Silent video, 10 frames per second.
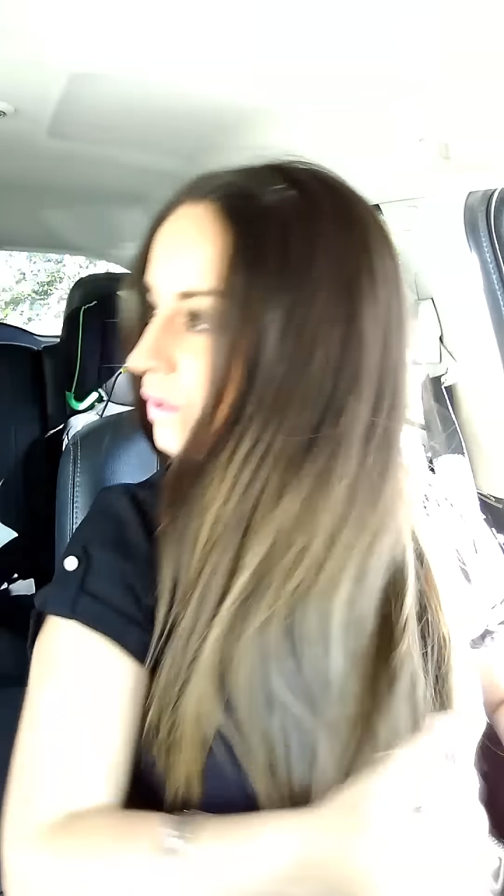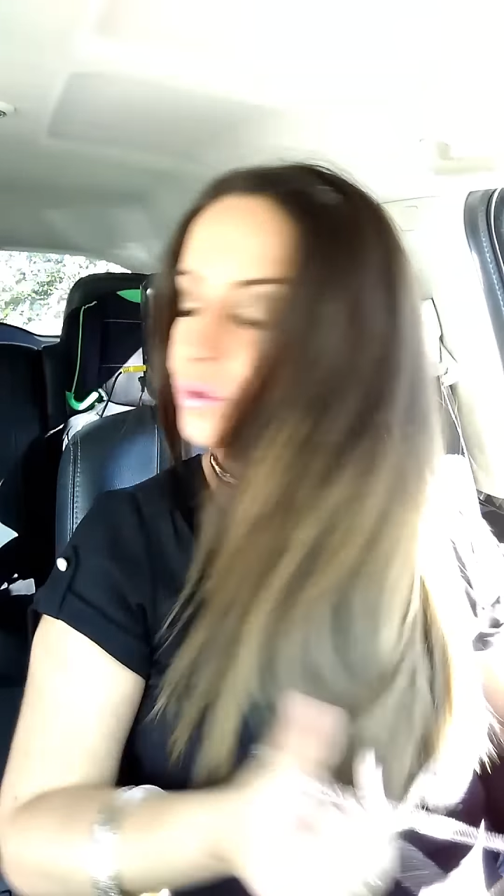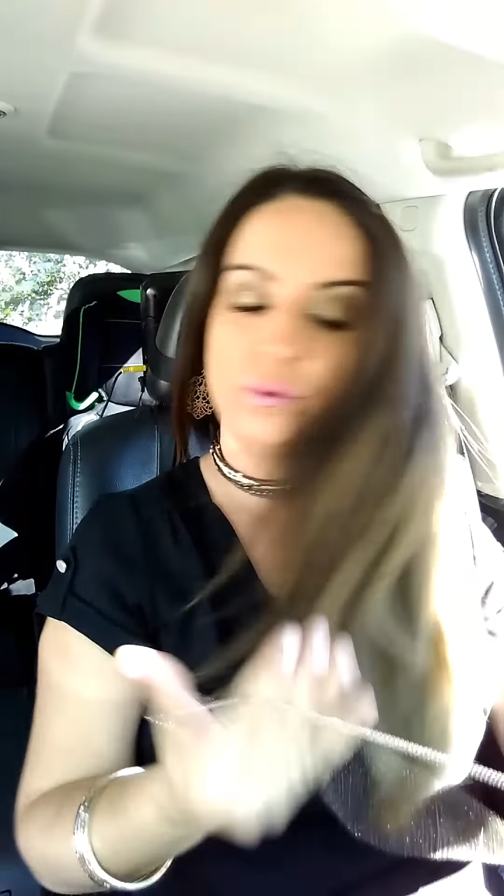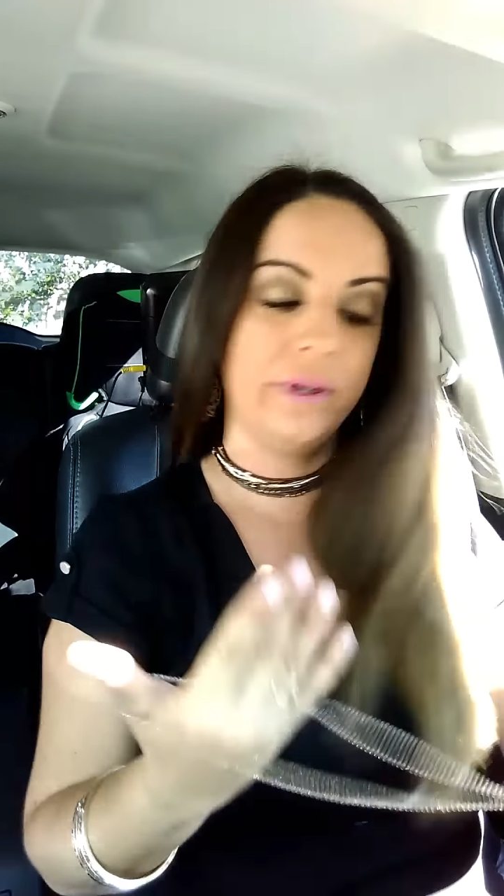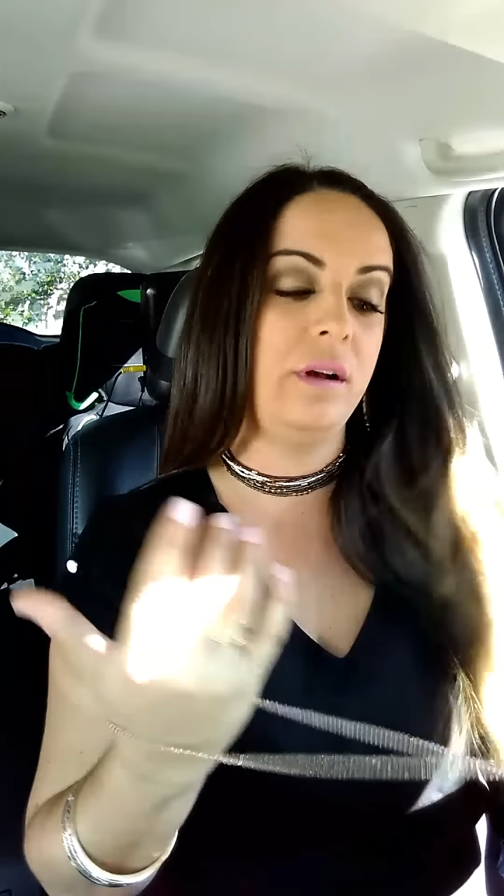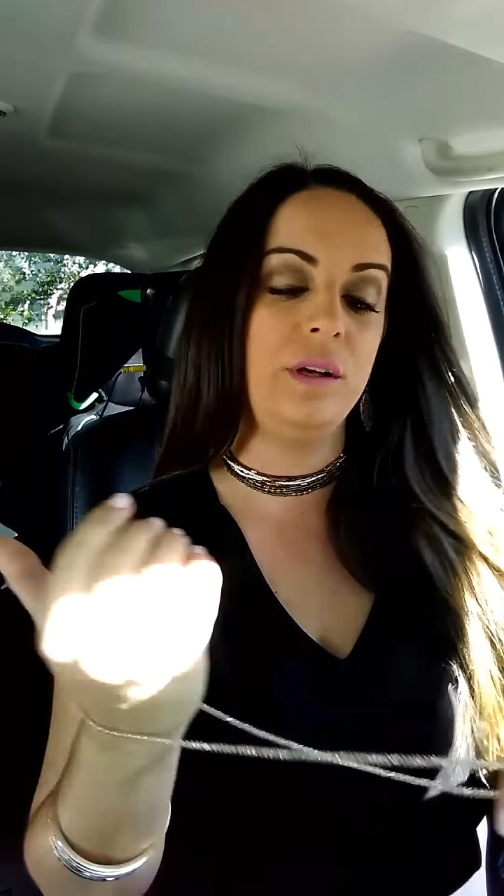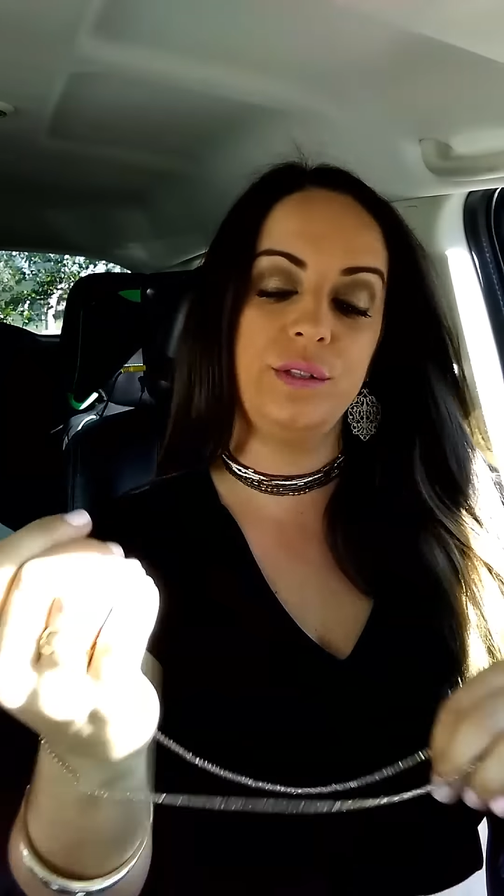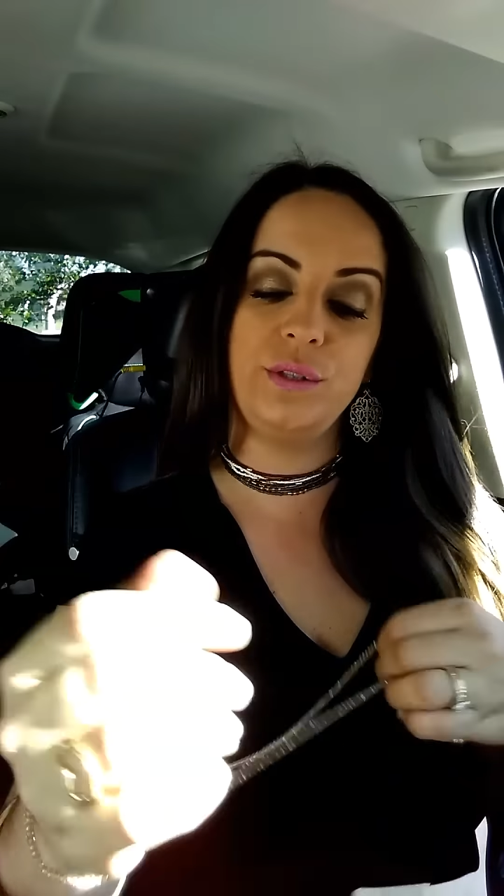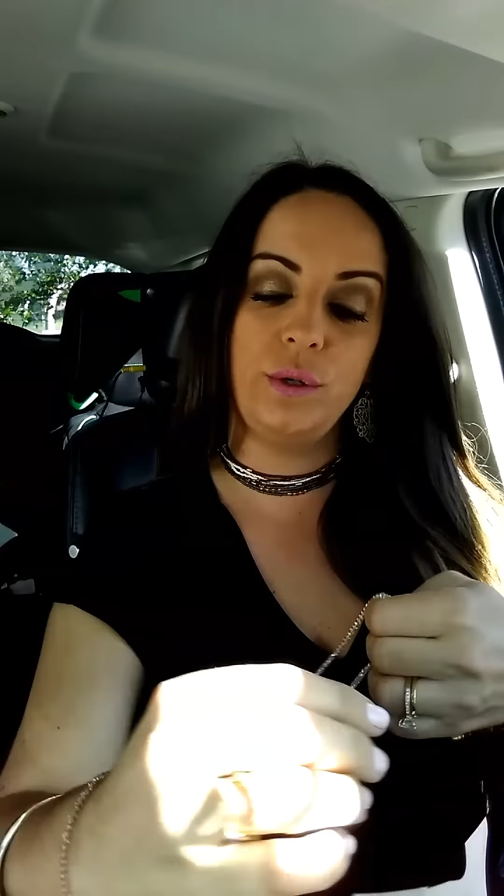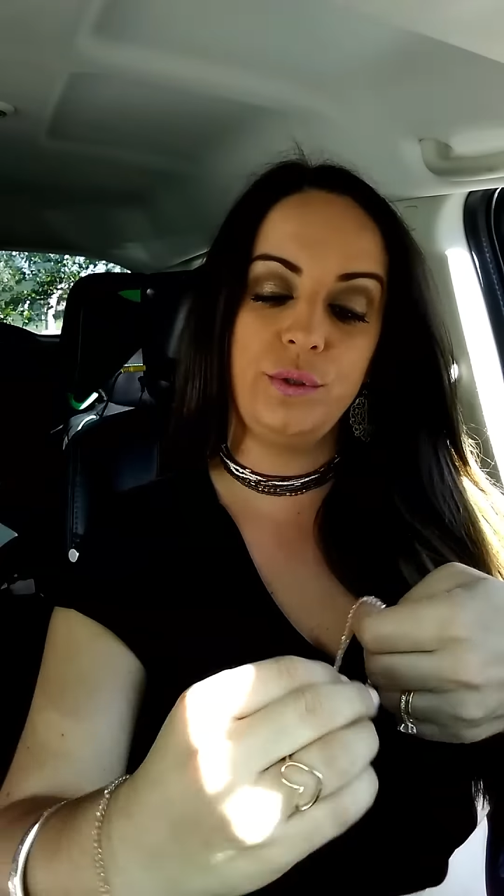You can
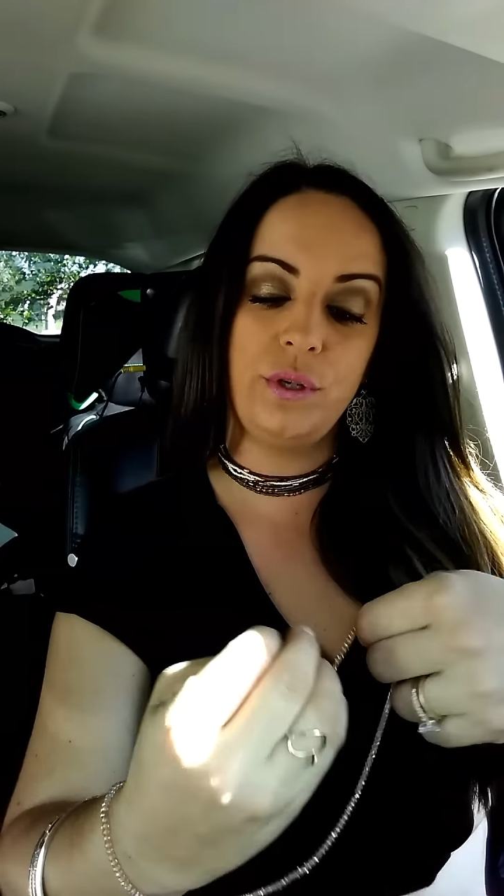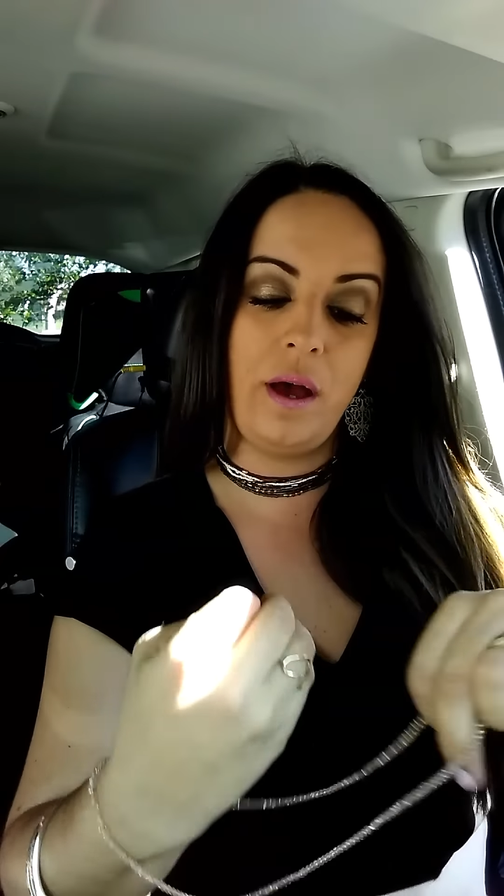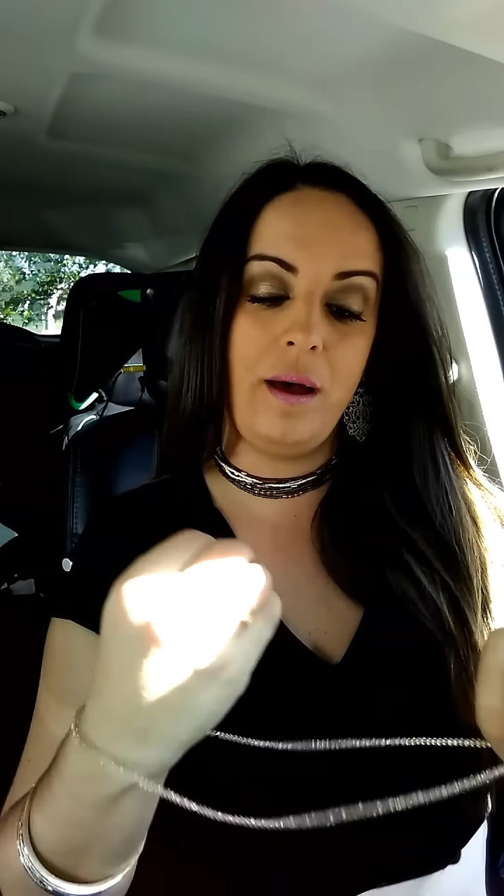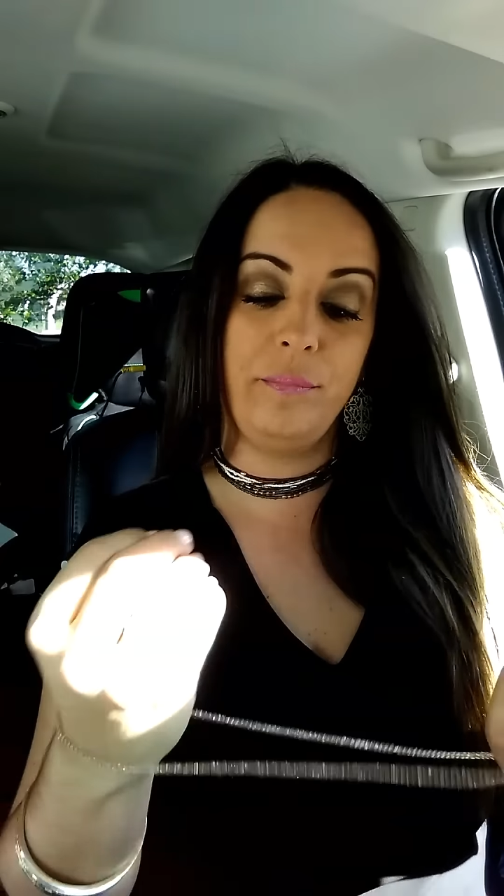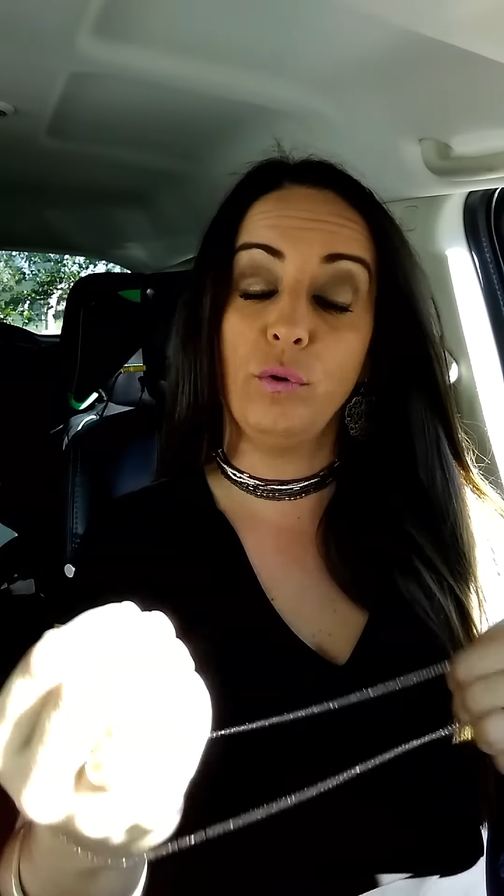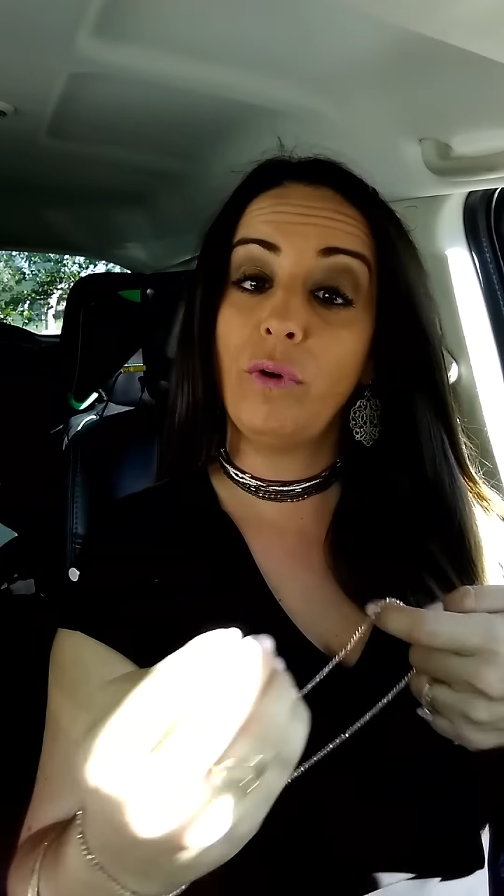also um,